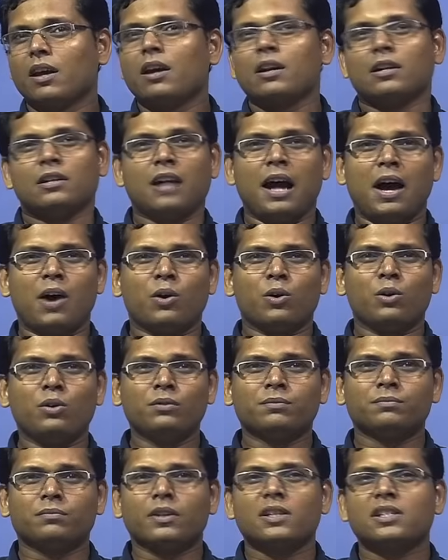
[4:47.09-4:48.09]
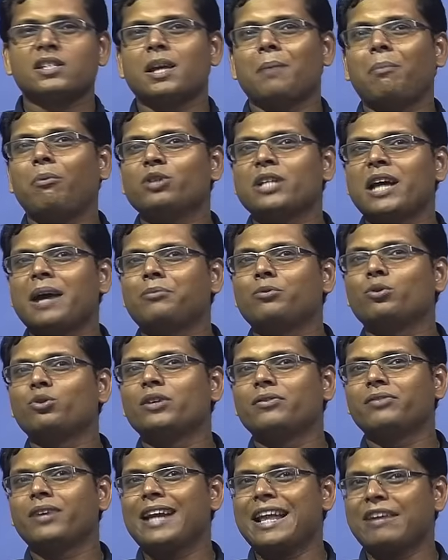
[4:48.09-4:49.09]
Now suppose I have 2
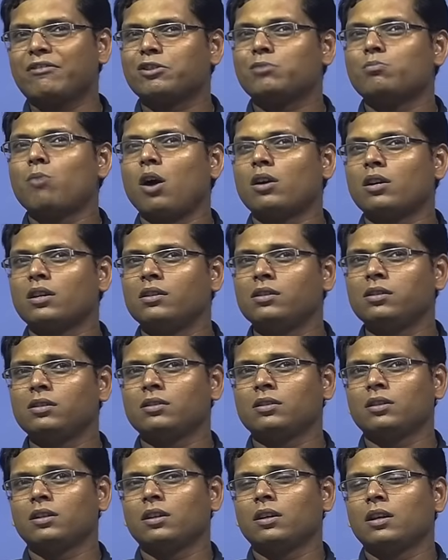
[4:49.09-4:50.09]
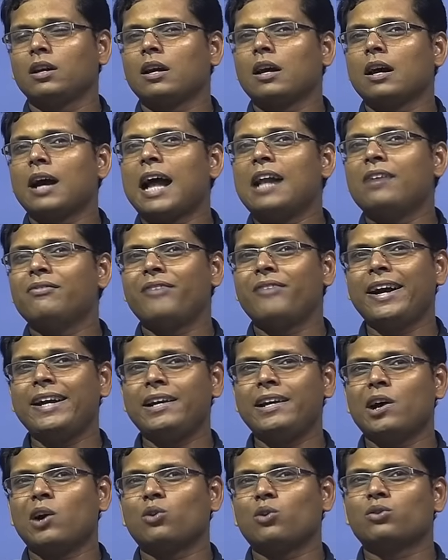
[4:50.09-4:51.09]
different language models, I'll find
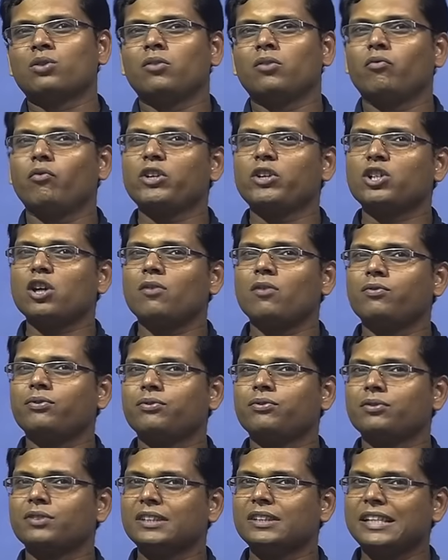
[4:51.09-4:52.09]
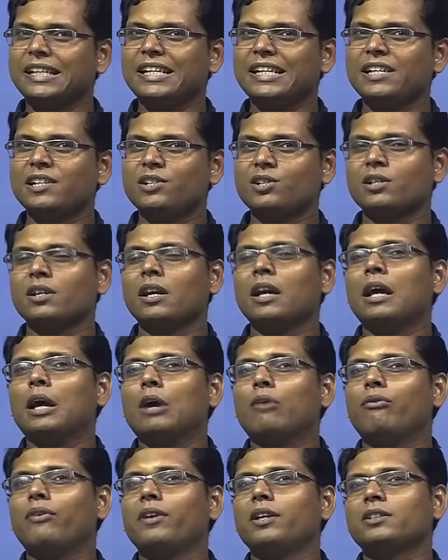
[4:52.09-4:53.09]
out which of these
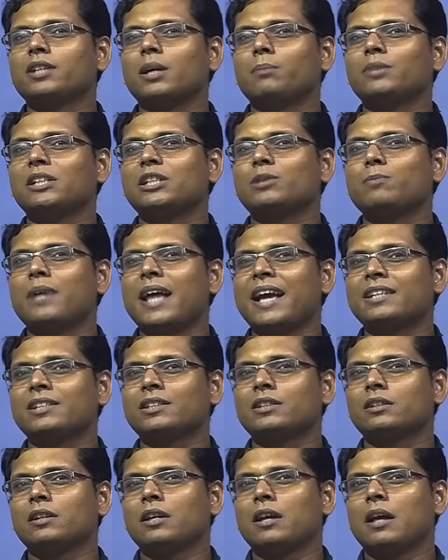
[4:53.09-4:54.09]
fills up these blanks